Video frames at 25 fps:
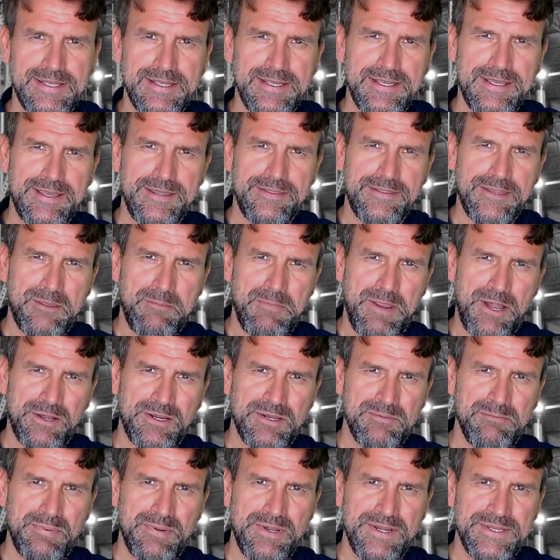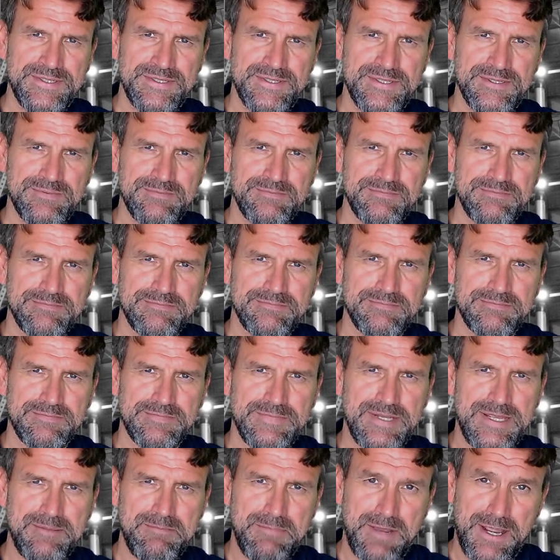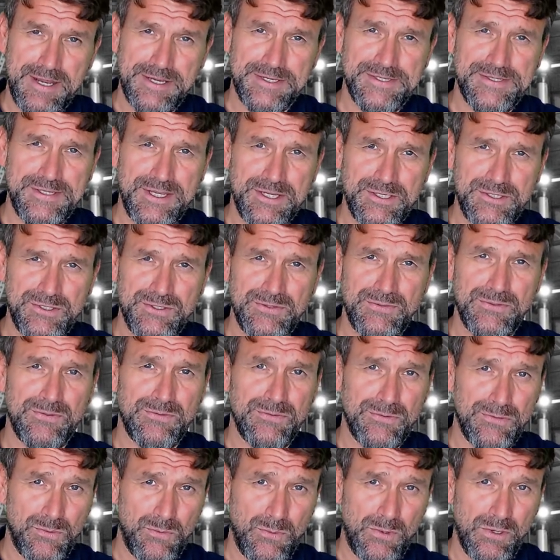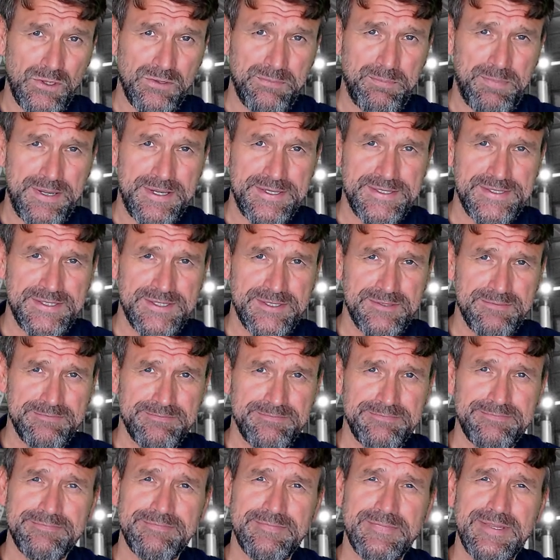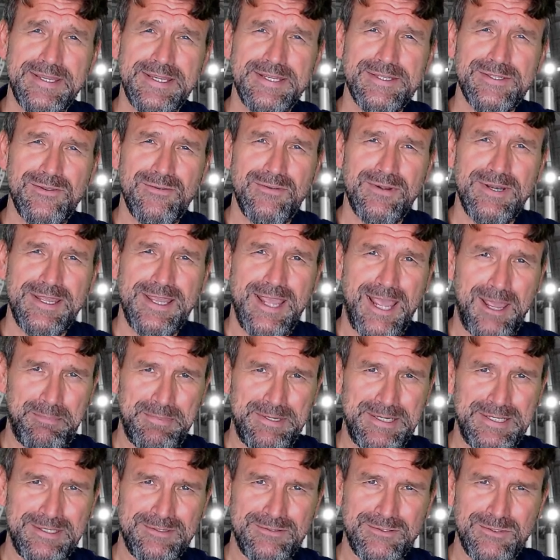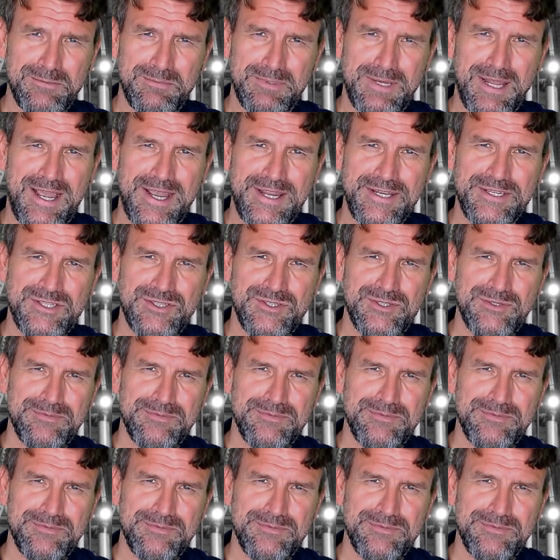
And the American press, and by extension the world press, is only happy to oblige.